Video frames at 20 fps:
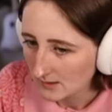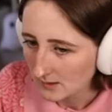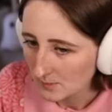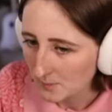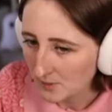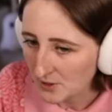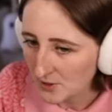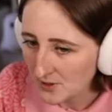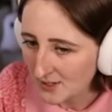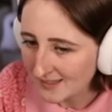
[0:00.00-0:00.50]

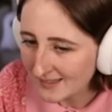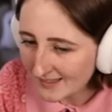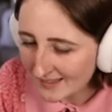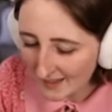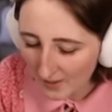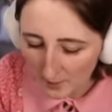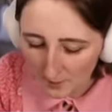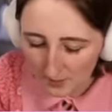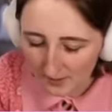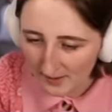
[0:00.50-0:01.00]
But you can
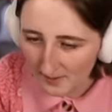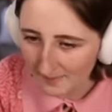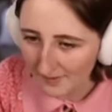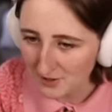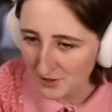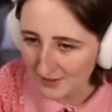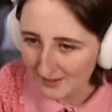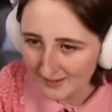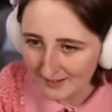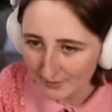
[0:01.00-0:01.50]
sell pretty much,
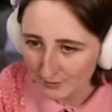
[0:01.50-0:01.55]
you can sell